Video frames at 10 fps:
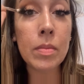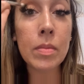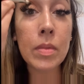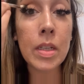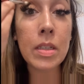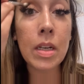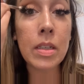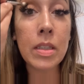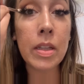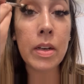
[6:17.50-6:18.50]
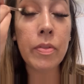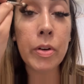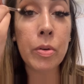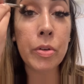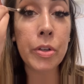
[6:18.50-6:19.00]
That's not to say that if you're
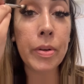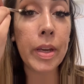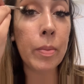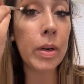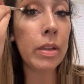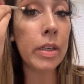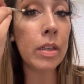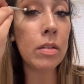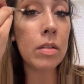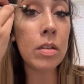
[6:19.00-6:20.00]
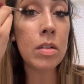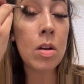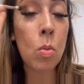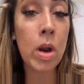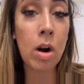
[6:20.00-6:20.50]
older you can't wear glitter.
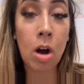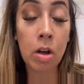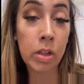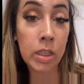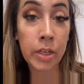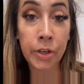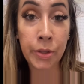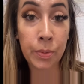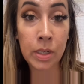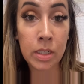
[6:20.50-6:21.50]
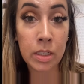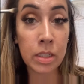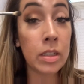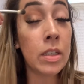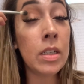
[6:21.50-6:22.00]
Wear all the glitter you want.
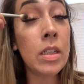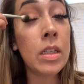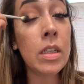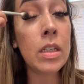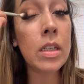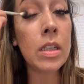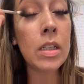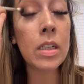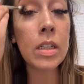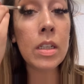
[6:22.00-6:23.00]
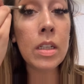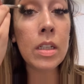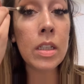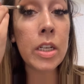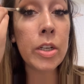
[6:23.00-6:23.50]

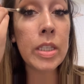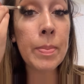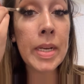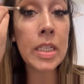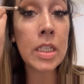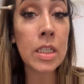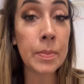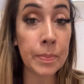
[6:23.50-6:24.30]
Glitter is amazing.